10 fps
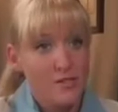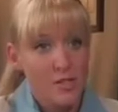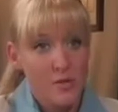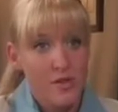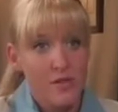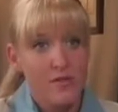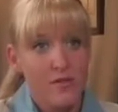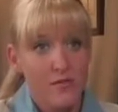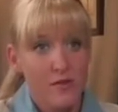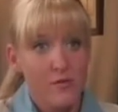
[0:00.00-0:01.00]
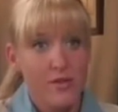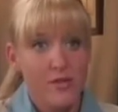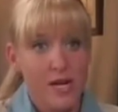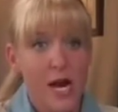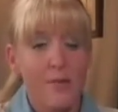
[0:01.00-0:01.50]
in assuming that this investment
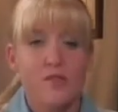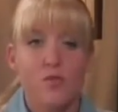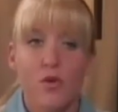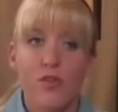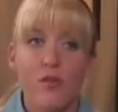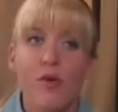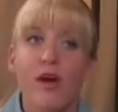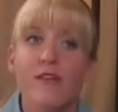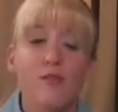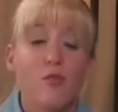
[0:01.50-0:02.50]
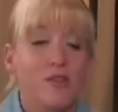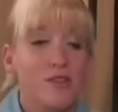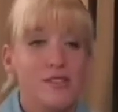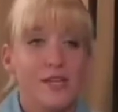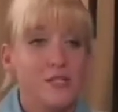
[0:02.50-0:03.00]
in time is worth the price of
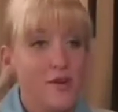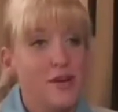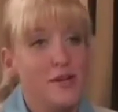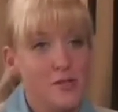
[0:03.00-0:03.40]
1 satisfied